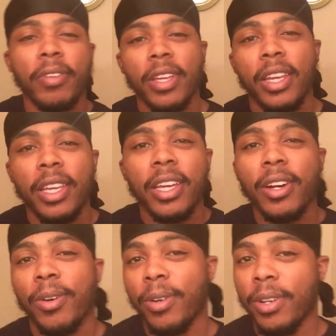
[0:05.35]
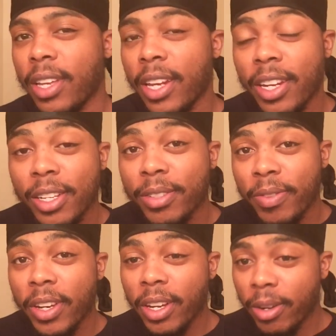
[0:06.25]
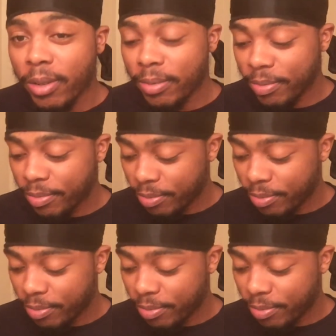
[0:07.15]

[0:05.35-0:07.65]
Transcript: video. And in this video,